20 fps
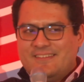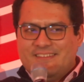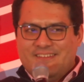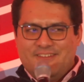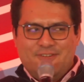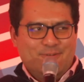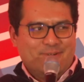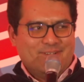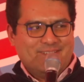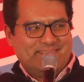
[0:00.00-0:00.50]

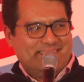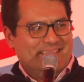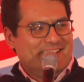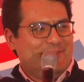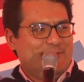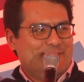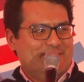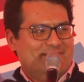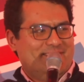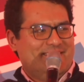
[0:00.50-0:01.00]
Who asked that
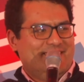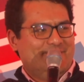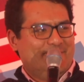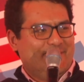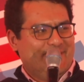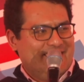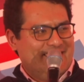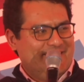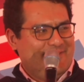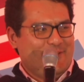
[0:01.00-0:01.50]
question? I
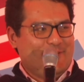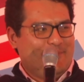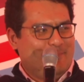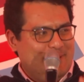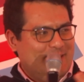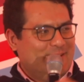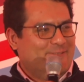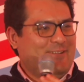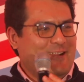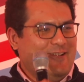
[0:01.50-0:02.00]
want to give you a
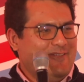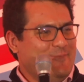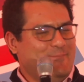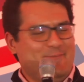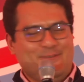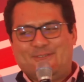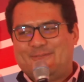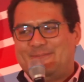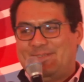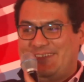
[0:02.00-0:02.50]
big round of
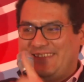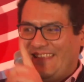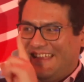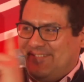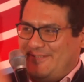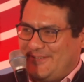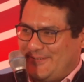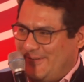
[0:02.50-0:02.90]
applause because that was